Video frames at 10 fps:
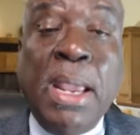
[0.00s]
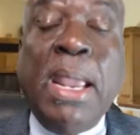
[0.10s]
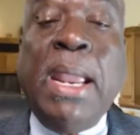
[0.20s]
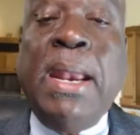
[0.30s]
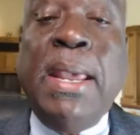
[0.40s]

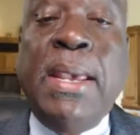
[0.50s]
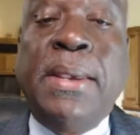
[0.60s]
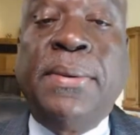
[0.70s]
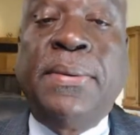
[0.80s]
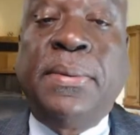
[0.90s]
it
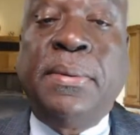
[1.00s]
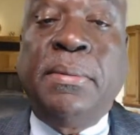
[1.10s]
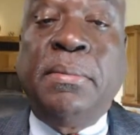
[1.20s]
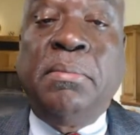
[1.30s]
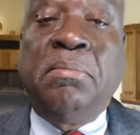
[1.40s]
is
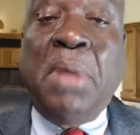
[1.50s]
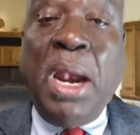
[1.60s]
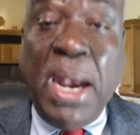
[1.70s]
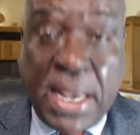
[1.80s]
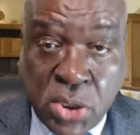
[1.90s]

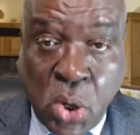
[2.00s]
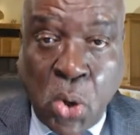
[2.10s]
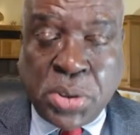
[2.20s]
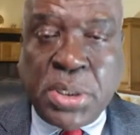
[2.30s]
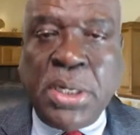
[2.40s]
less
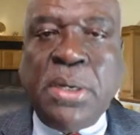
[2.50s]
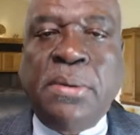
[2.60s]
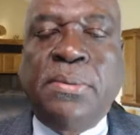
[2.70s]
costly.